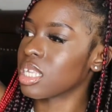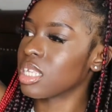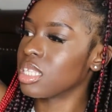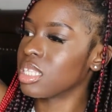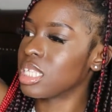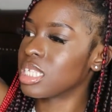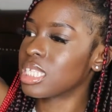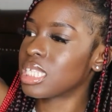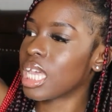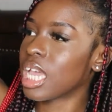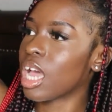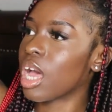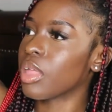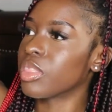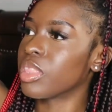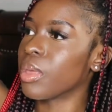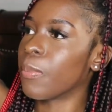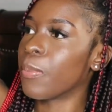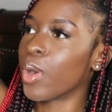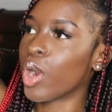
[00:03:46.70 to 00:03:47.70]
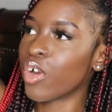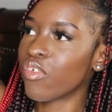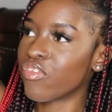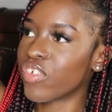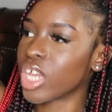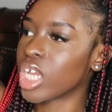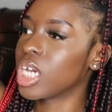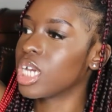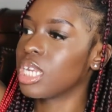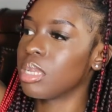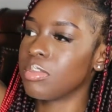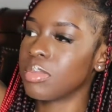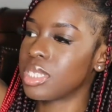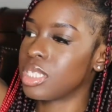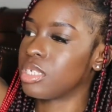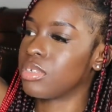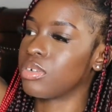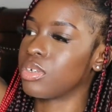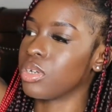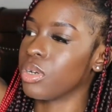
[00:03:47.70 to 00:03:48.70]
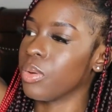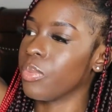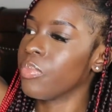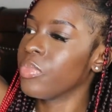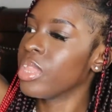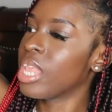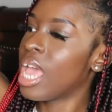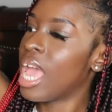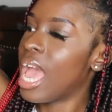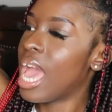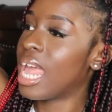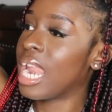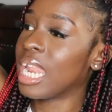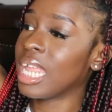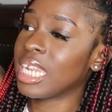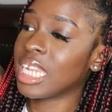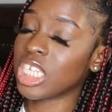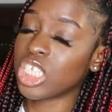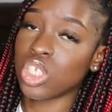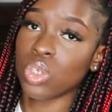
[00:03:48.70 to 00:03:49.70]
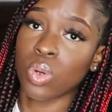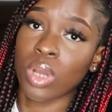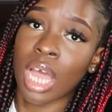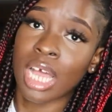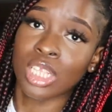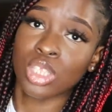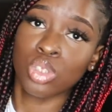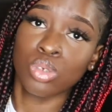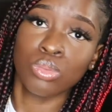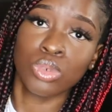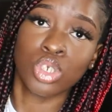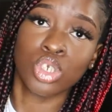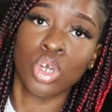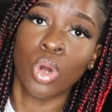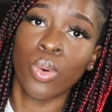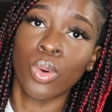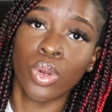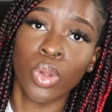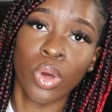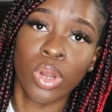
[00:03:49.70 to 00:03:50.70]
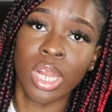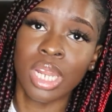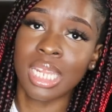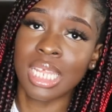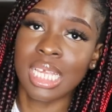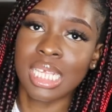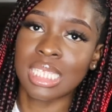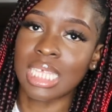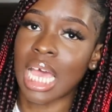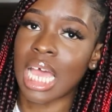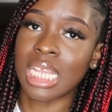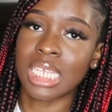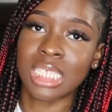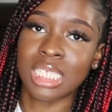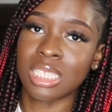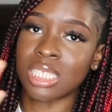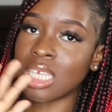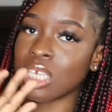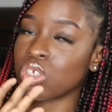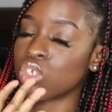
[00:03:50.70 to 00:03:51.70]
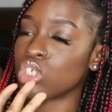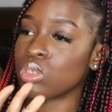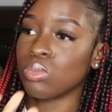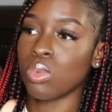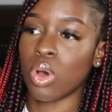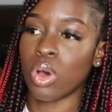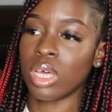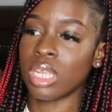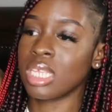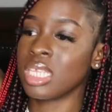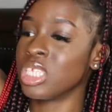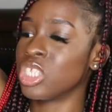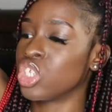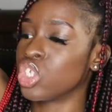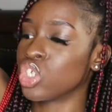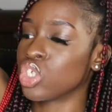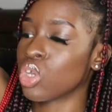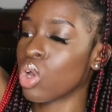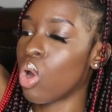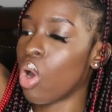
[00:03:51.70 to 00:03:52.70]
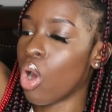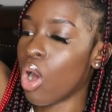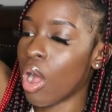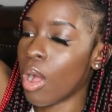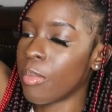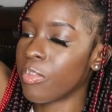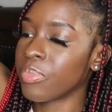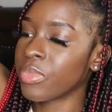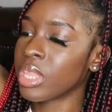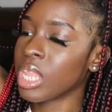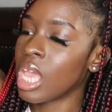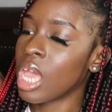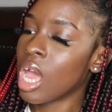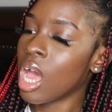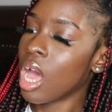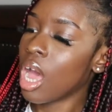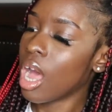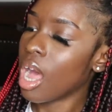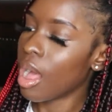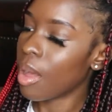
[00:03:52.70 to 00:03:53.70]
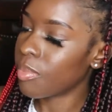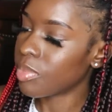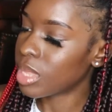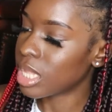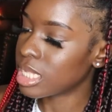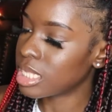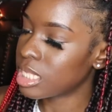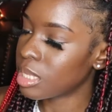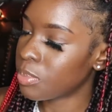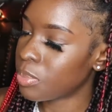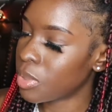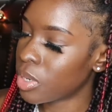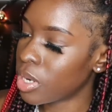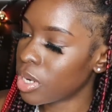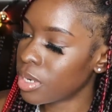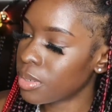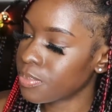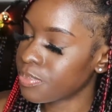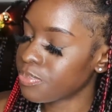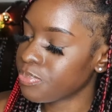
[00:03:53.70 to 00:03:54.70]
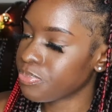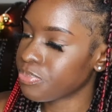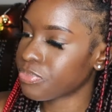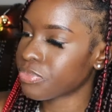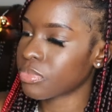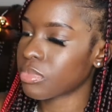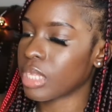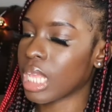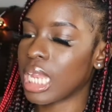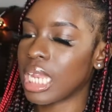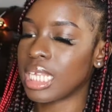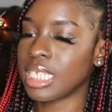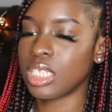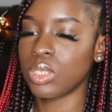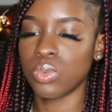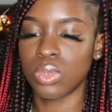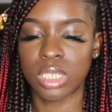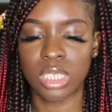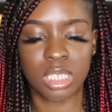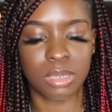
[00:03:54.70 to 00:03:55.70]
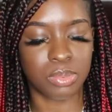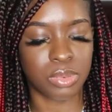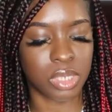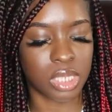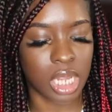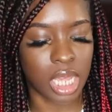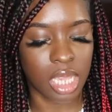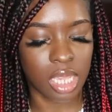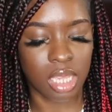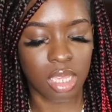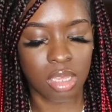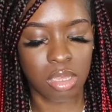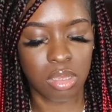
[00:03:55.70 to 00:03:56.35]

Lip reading: this is like the perfect hoodie material. And I like that she don't got too much going on the inside. This is extra small, and it's just calm. The zipper, let's see what the zipper's like.